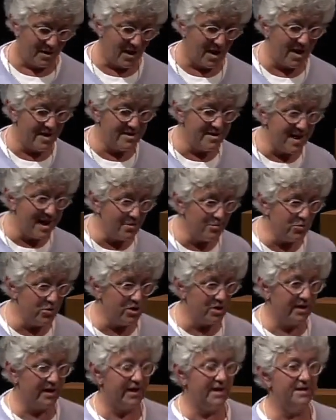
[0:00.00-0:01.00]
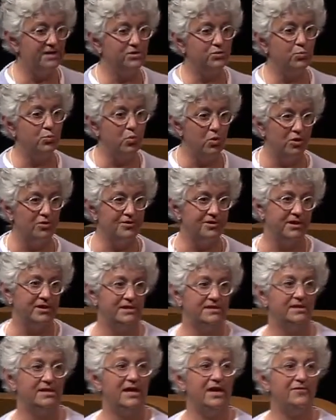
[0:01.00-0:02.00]
A network is
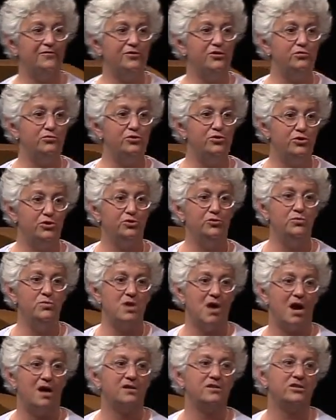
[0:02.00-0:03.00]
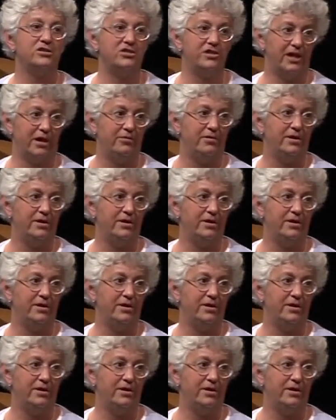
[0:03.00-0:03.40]
worthless if you do not share